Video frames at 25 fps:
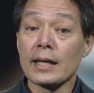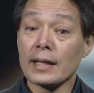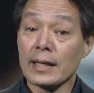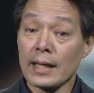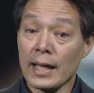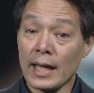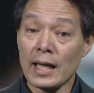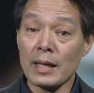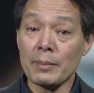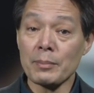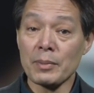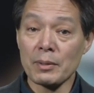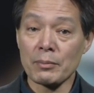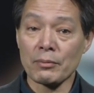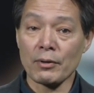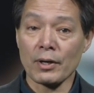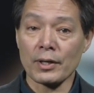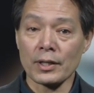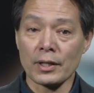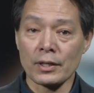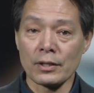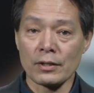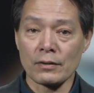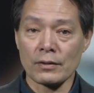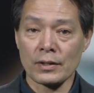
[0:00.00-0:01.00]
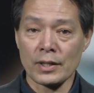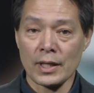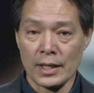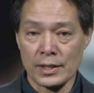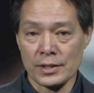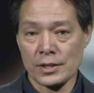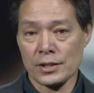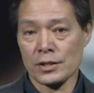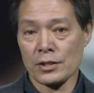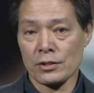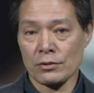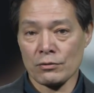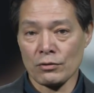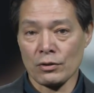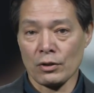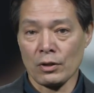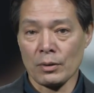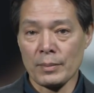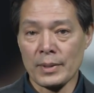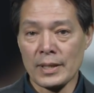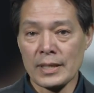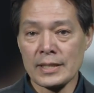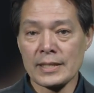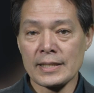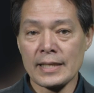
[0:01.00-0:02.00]
can be brought under conscious control
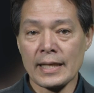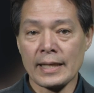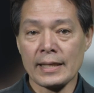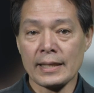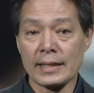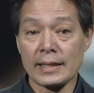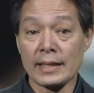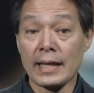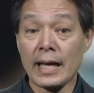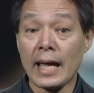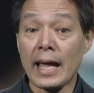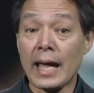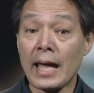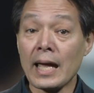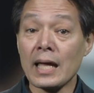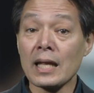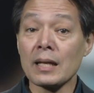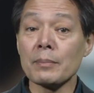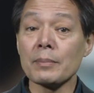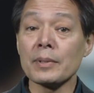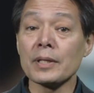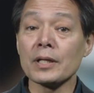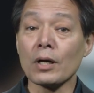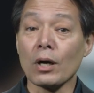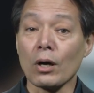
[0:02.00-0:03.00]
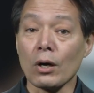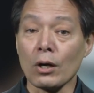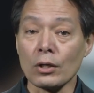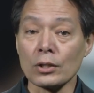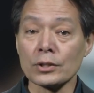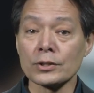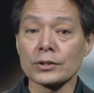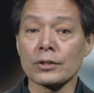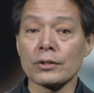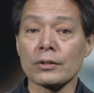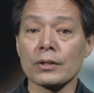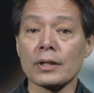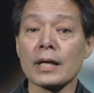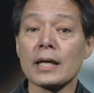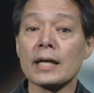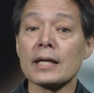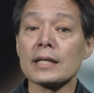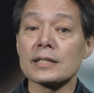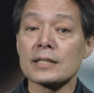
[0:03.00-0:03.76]
means that it can be altered